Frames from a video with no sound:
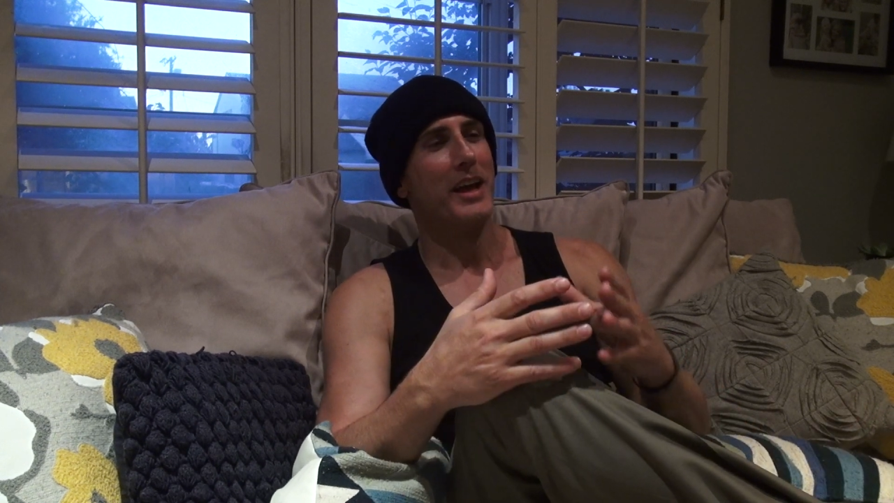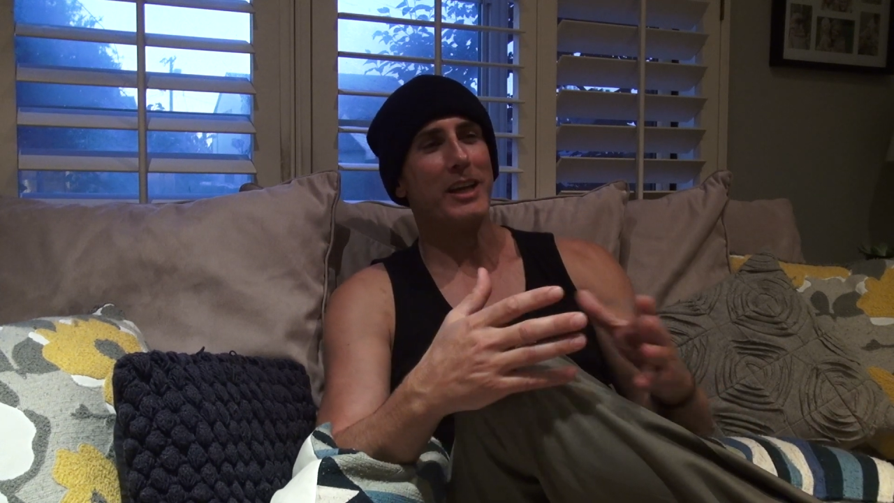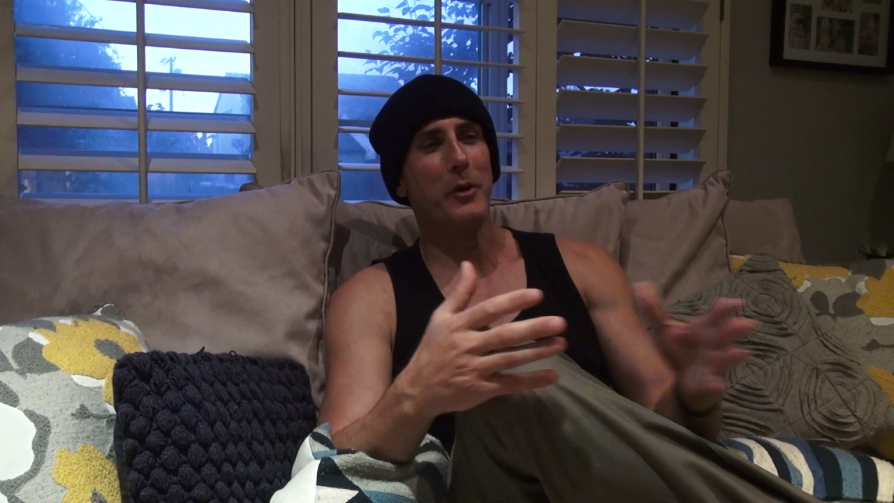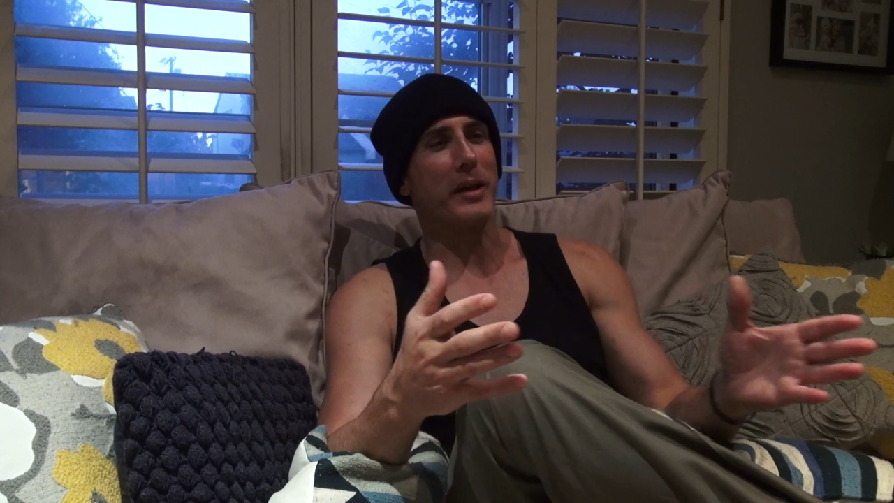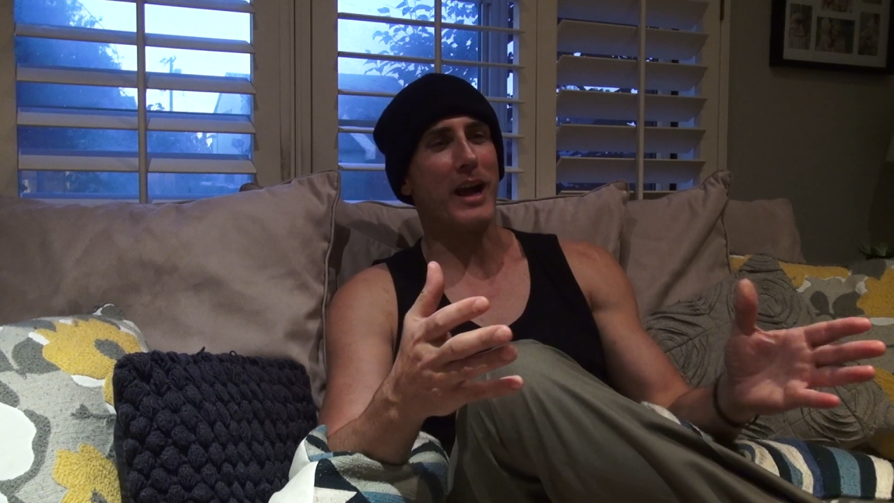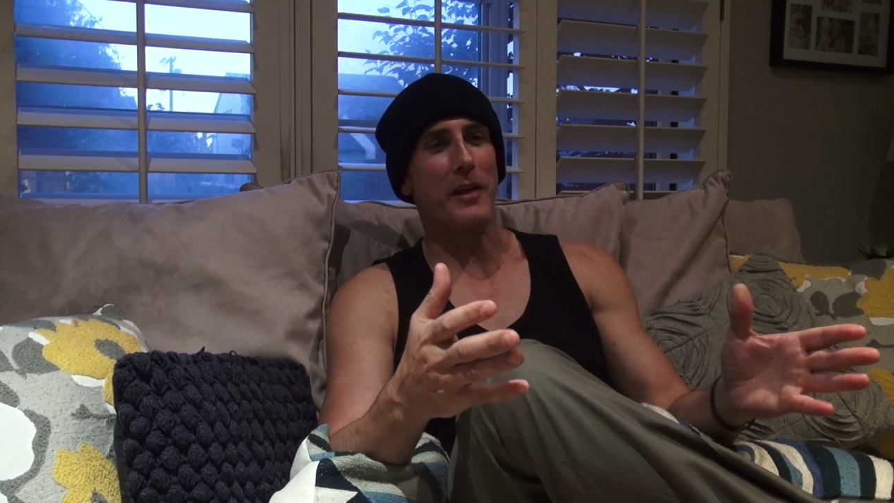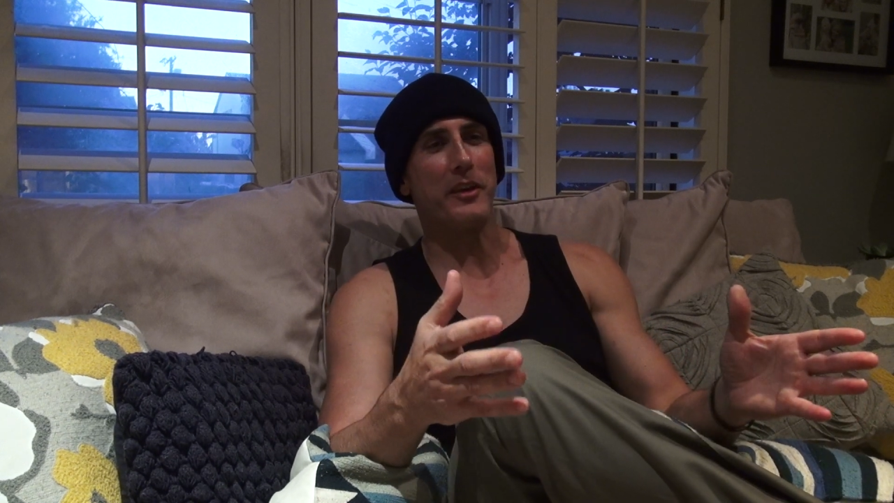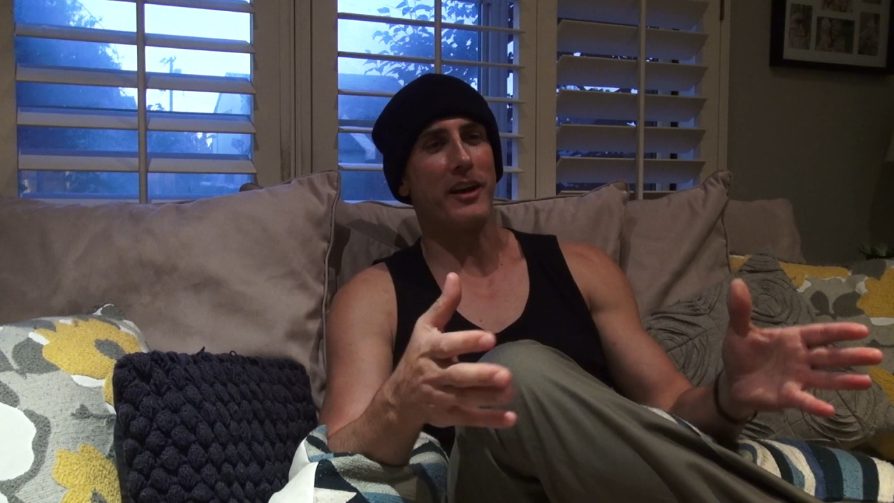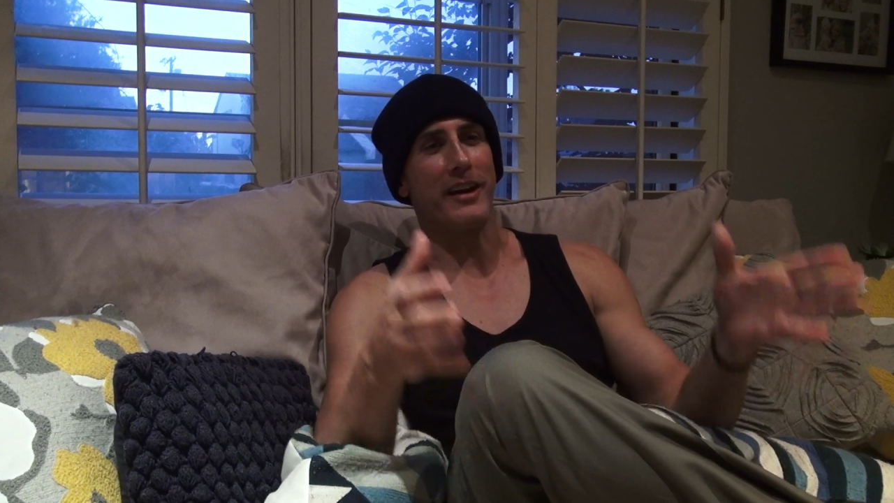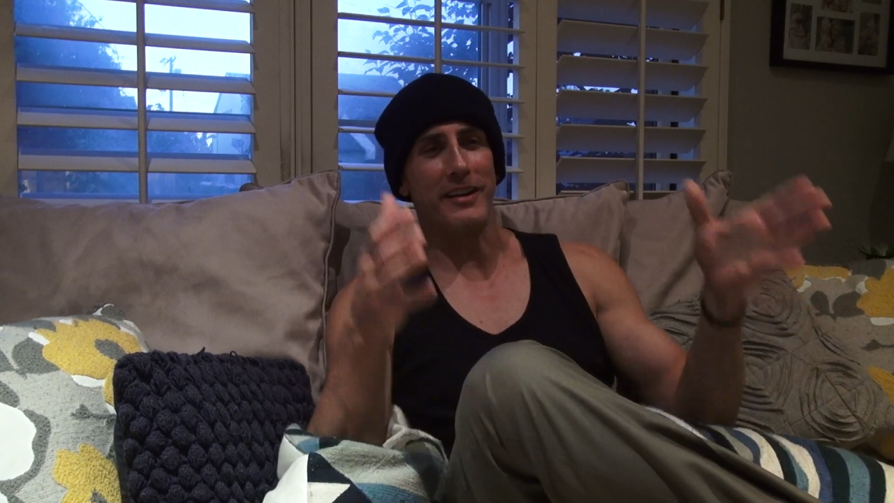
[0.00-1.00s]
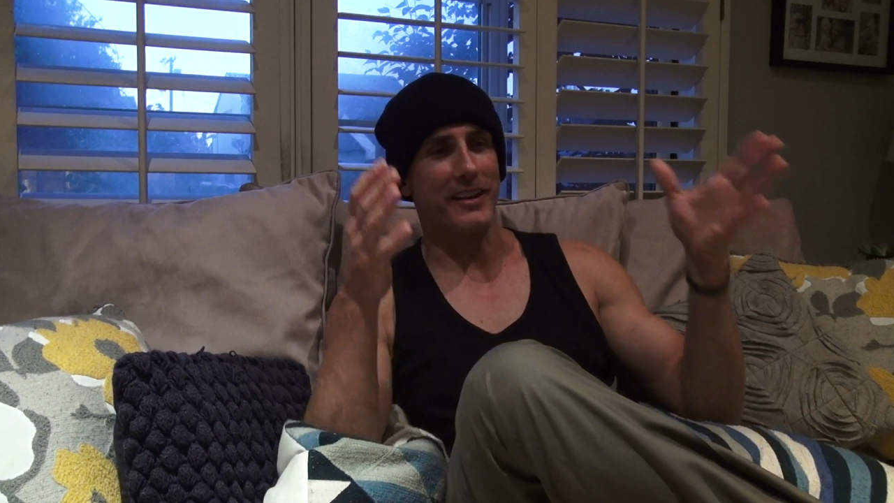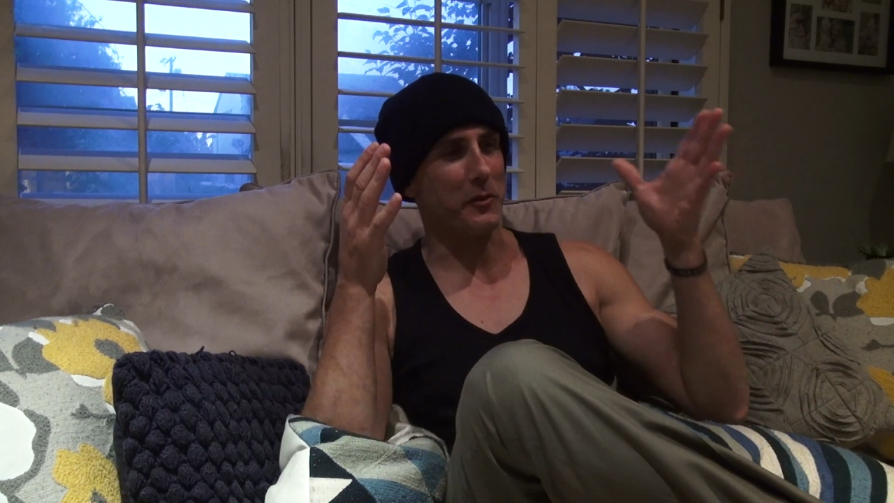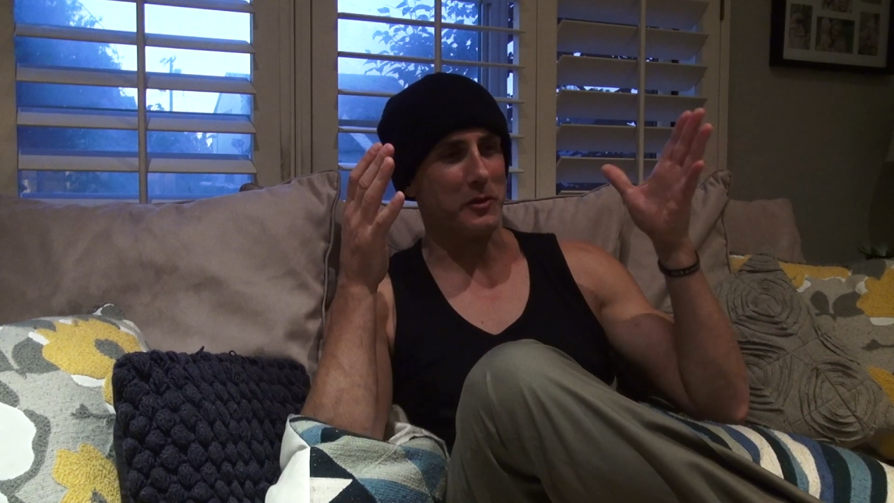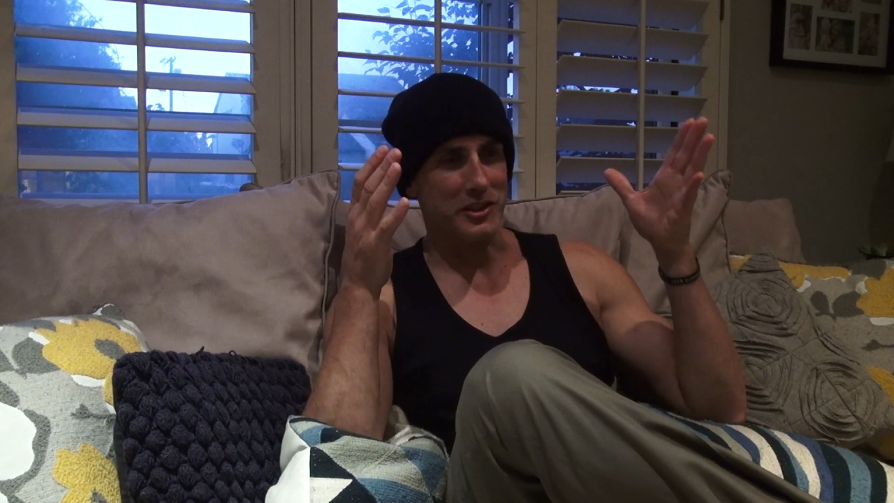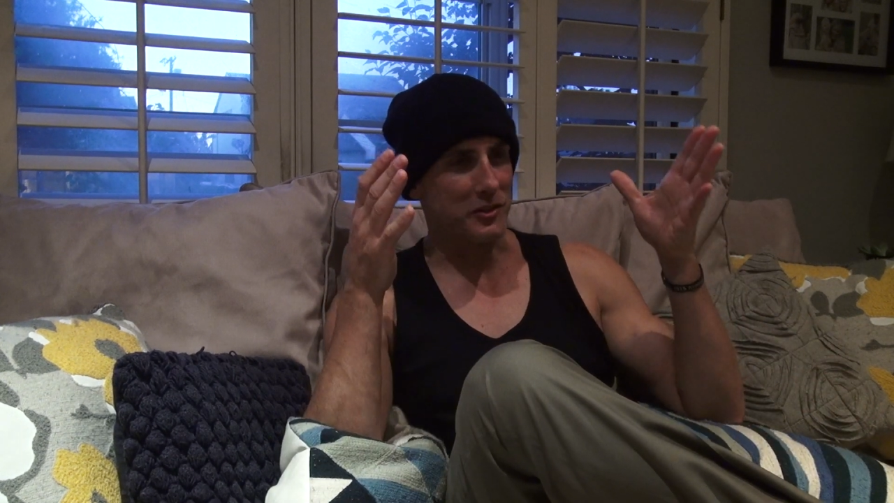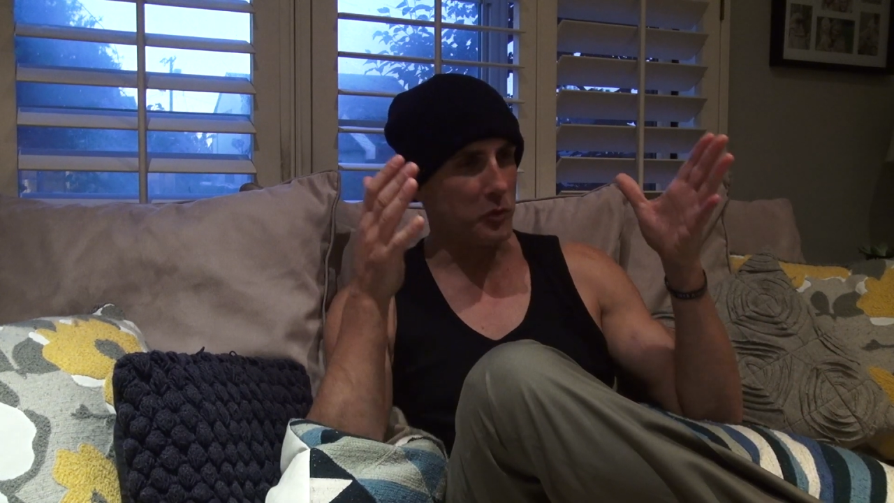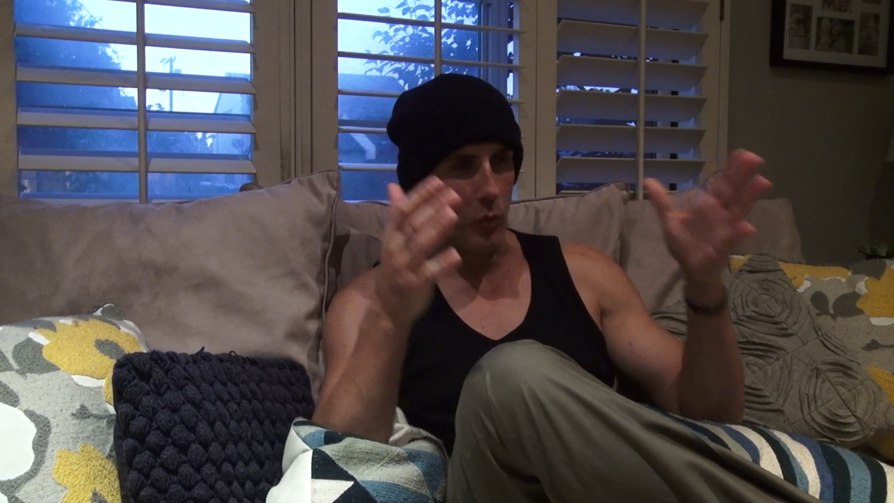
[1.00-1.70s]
you know, we got there and there was just